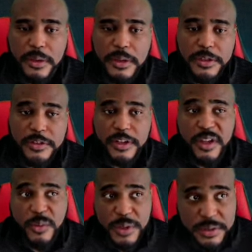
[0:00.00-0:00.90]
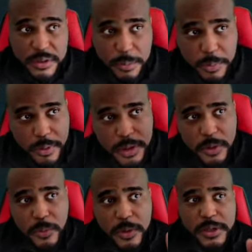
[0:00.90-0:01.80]
So now we're getting to the point I
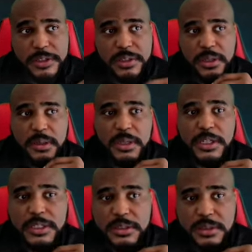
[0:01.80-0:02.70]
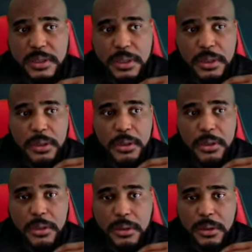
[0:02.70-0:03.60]
wanted to see, because...
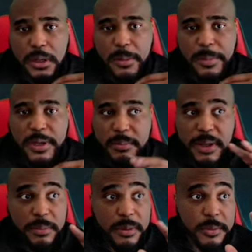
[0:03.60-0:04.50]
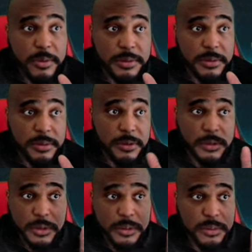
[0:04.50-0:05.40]
I mean, there might be more to it,
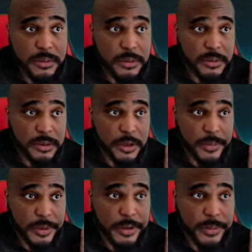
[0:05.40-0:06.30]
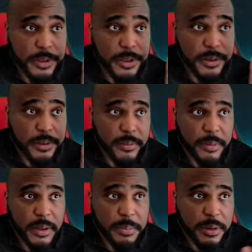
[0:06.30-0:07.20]
so don't kill me.
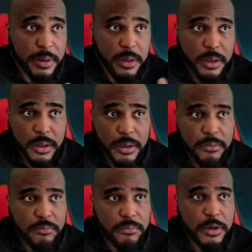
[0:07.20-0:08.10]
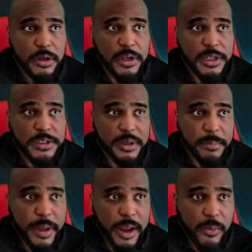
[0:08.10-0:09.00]
Might be other things in the
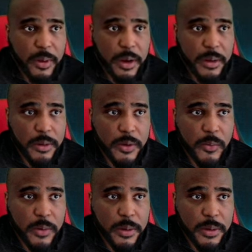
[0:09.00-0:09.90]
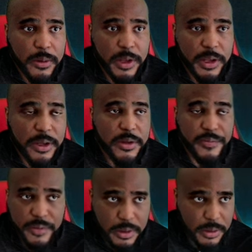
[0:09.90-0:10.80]
background at work, like other
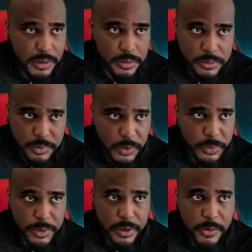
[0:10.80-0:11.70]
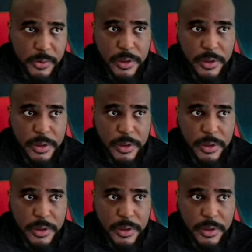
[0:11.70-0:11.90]
videos people know.